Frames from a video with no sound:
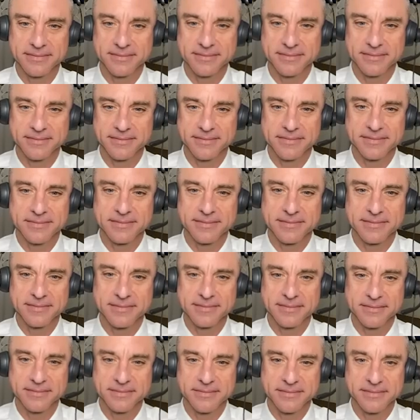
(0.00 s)

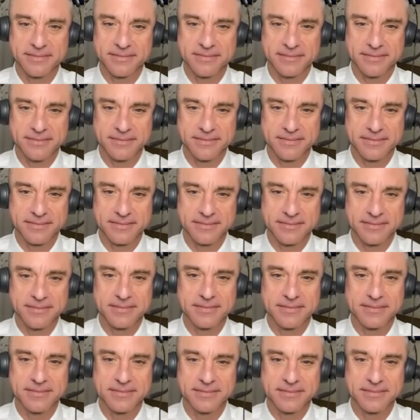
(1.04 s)

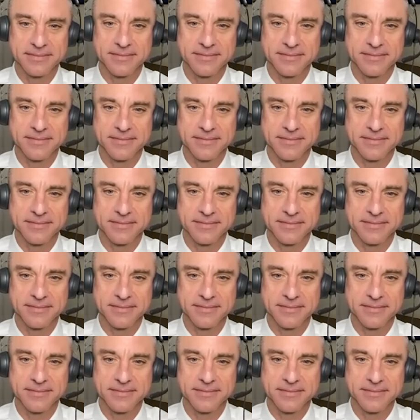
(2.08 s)
No words are spoken by the person on screen.